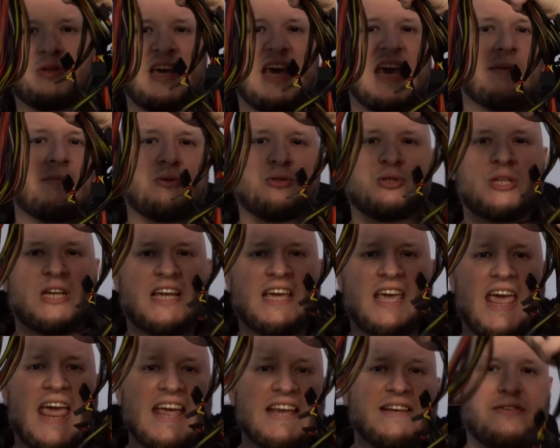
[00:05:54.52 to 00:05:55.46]
cables that I
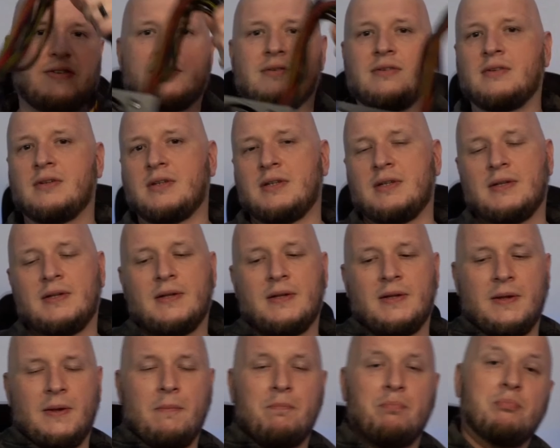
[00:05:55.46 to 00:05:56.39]
hate.
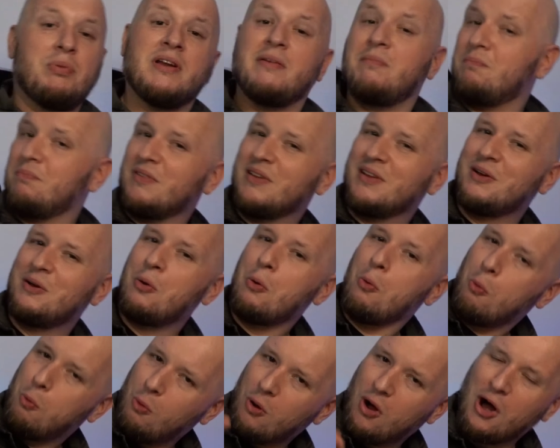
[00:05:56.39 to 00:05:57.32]
But
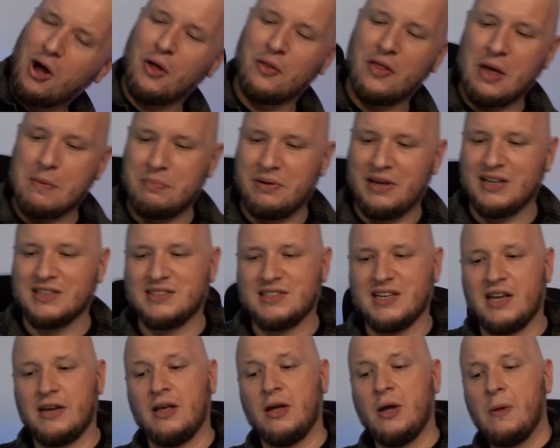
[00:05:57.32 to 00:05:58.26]
all that being
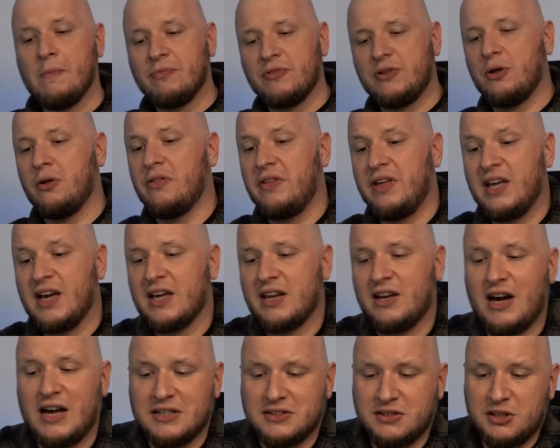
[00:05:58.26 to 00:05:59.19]
said, the only thing I can
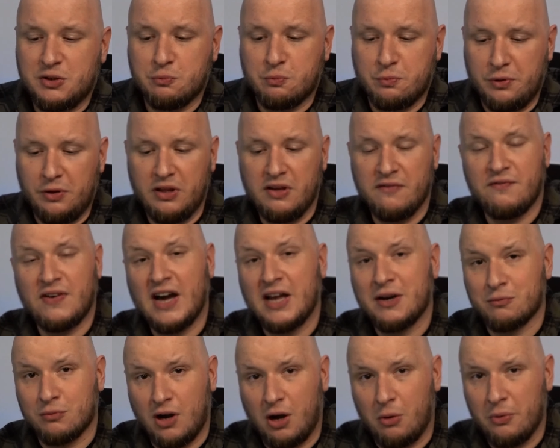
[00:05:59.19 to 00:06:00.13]
honestly really
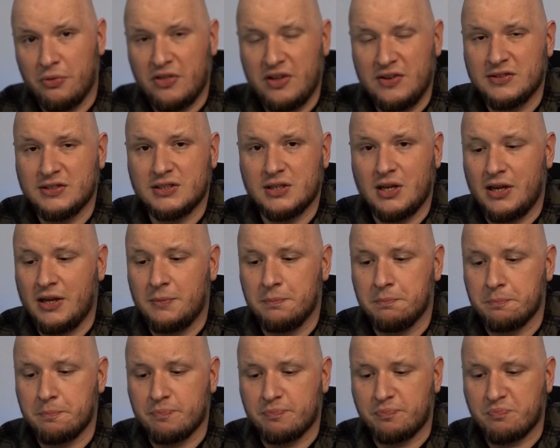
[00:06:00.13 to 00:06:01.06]
find wrong with this,
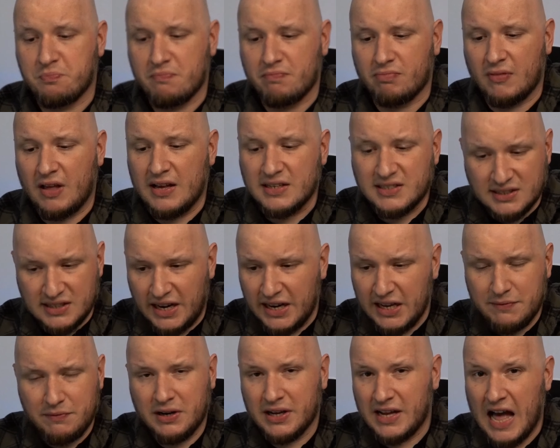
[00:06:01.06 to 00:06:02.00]
and it's not
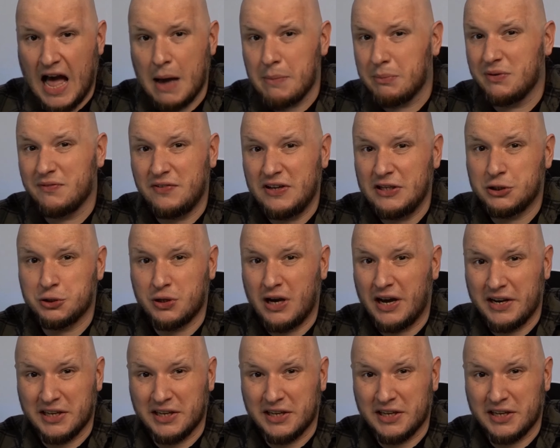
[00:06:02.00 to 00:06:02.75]
even a common feature on